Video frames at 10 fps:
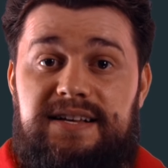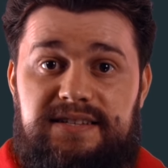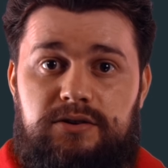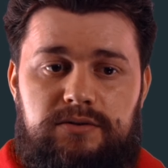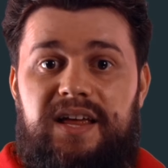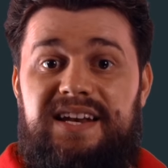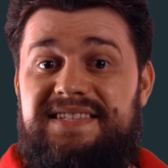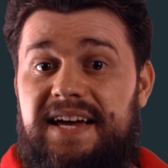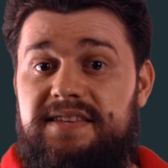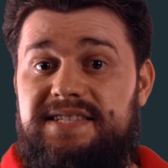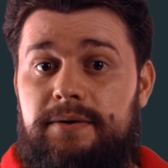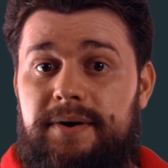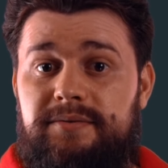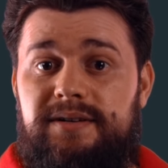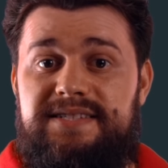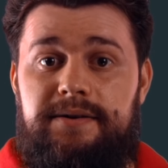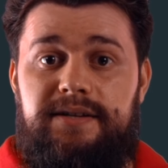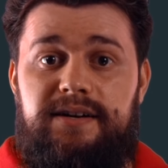execute. And inside this directory, let's create